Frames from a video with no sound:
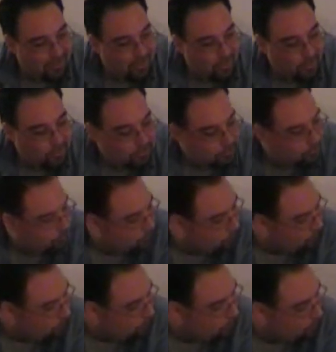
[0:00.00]
I'm wearing
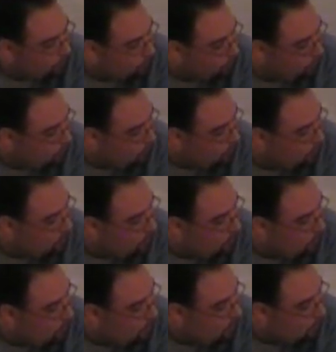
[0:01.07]
the,
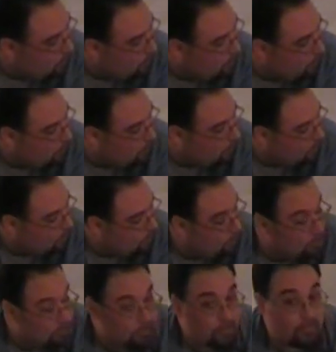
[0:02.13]
what do you call it?
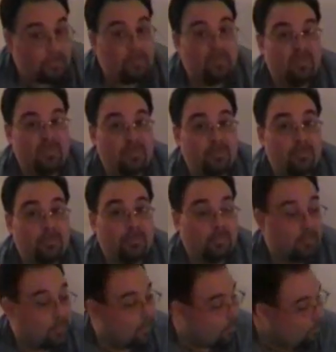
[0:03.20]
The De
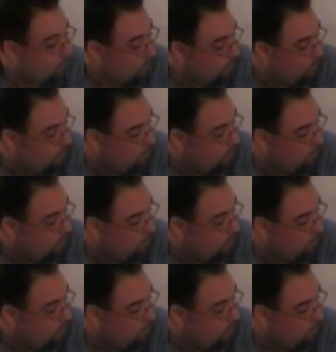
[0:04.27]
La Hoya